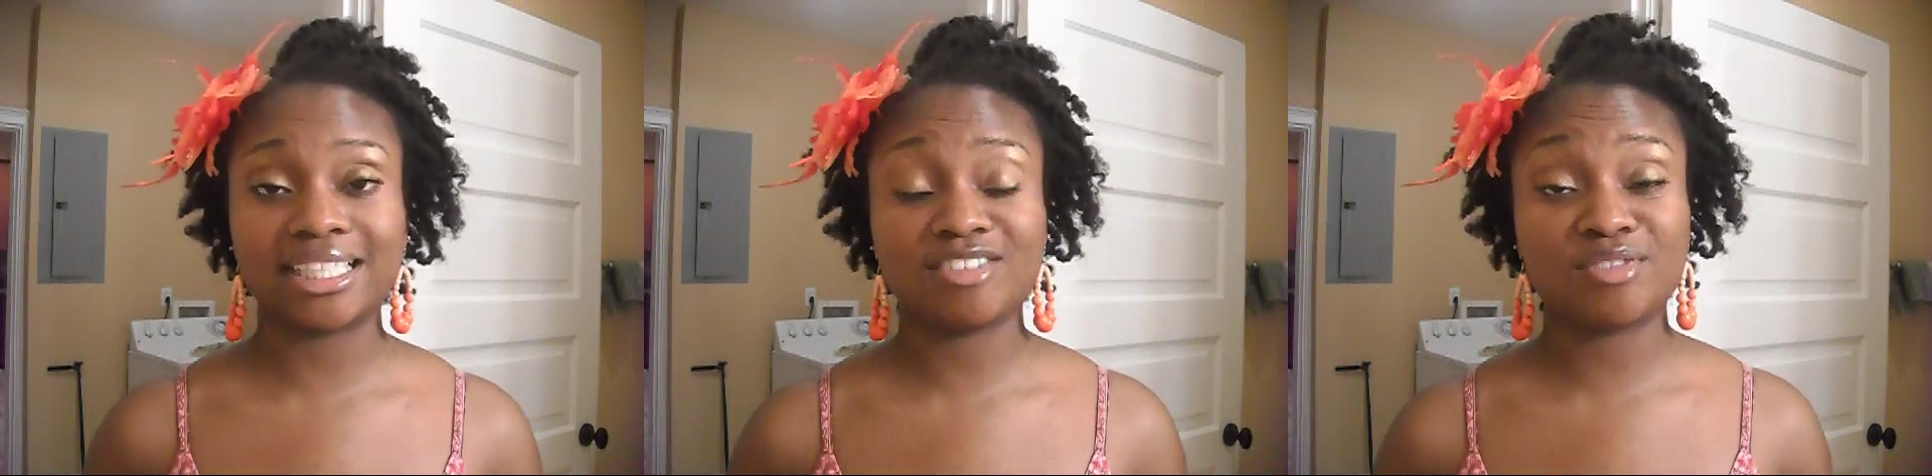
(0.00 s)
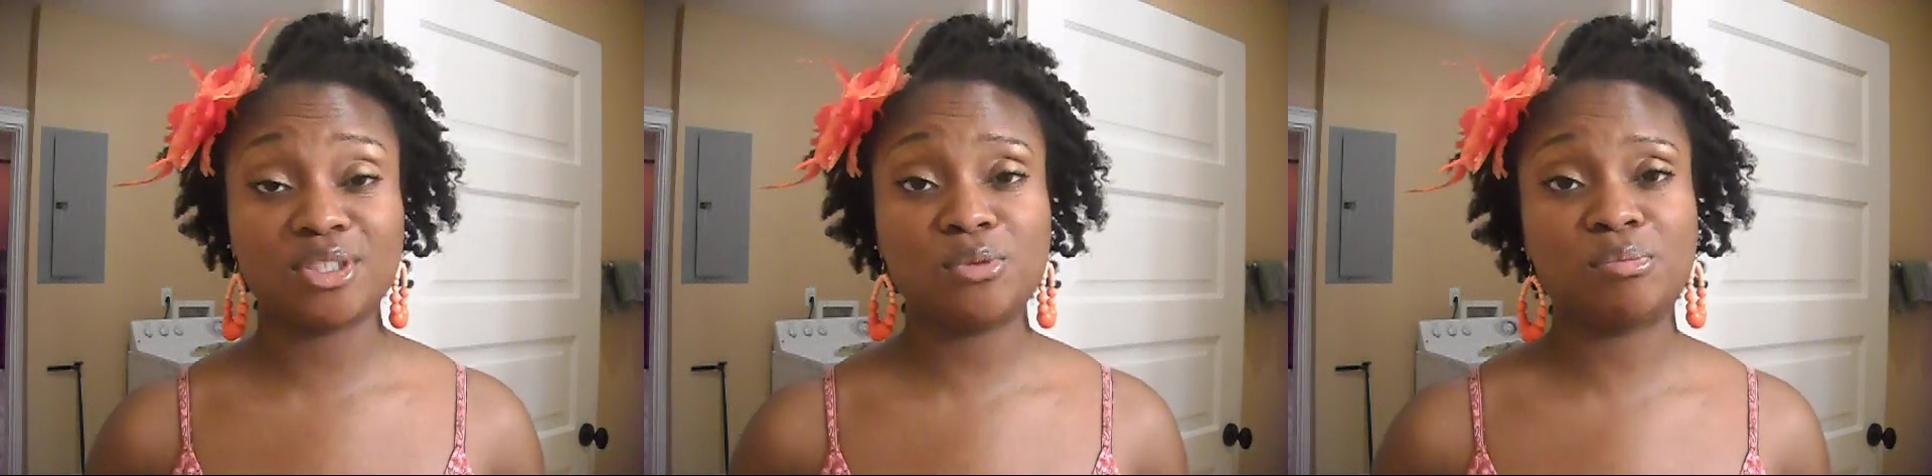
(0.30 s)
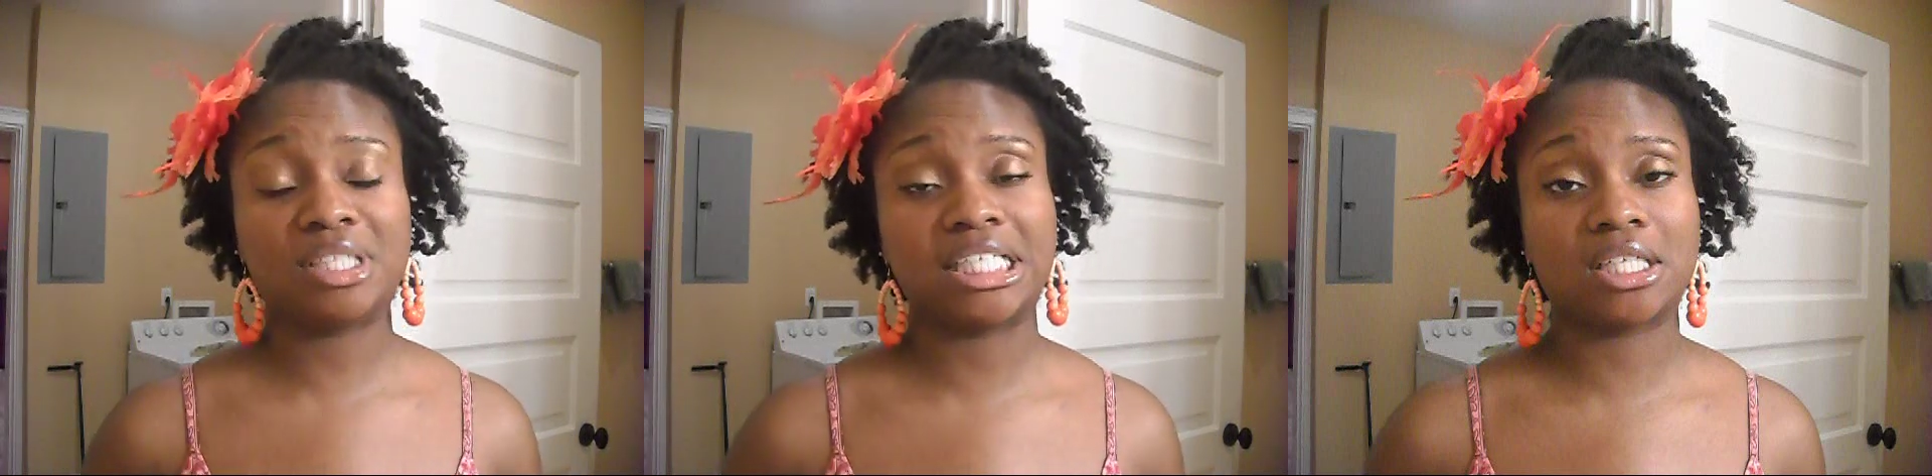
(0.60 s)
if you
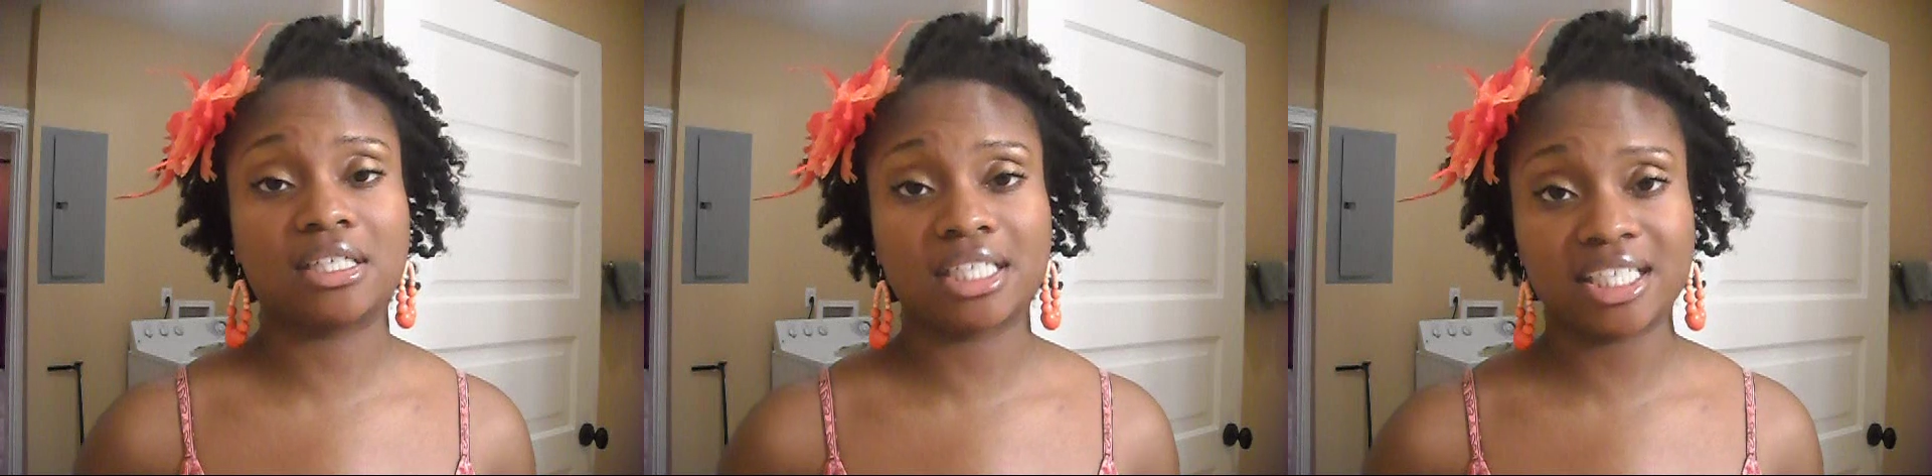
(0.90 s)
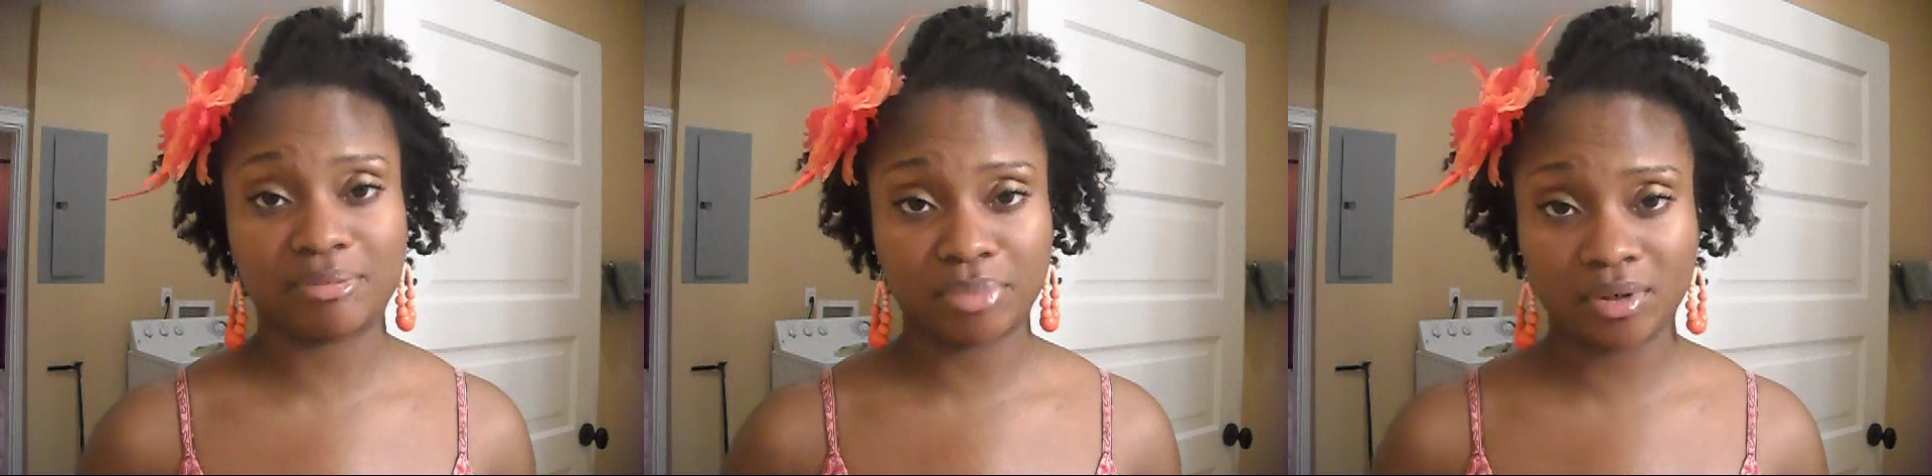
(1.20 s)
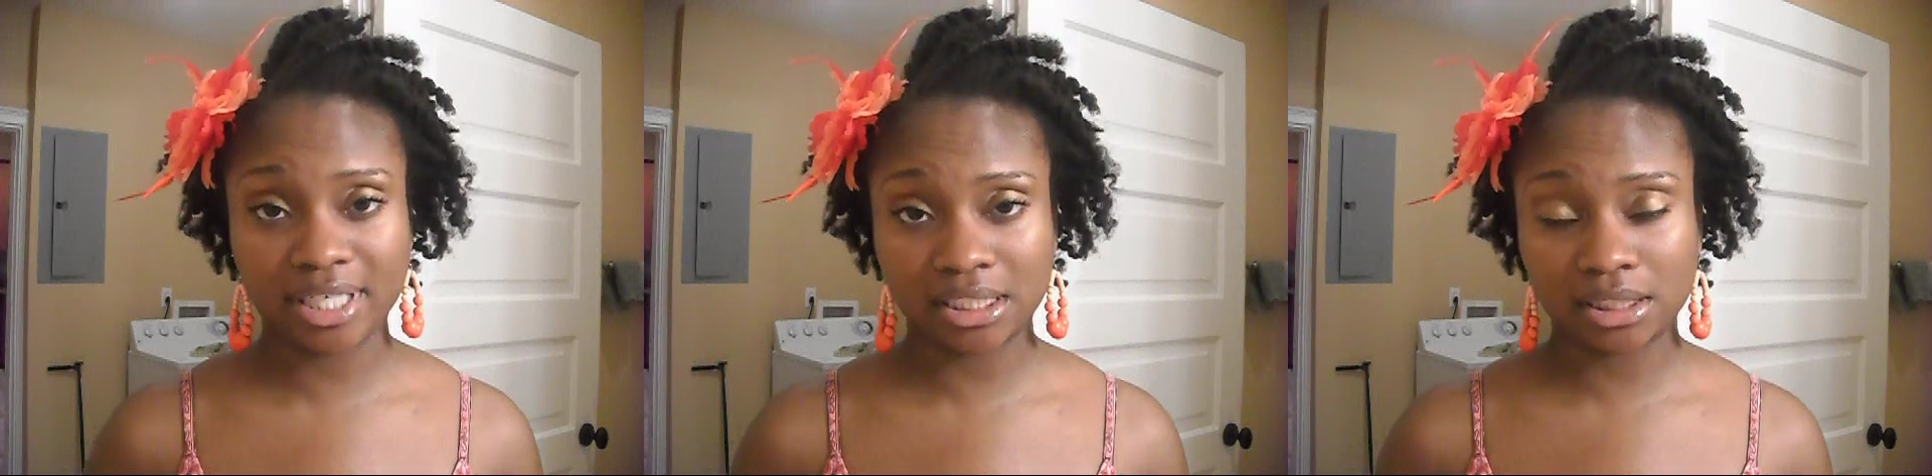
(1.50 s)
plan on getting
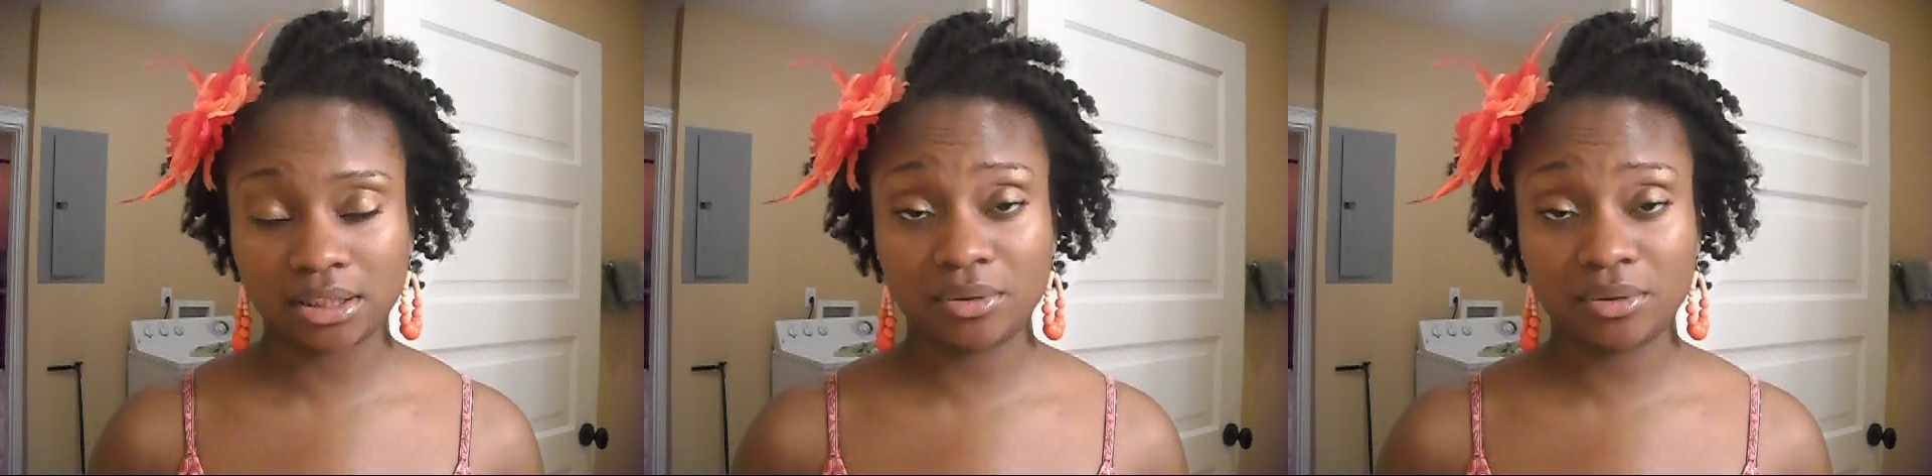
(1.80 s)
pregnant,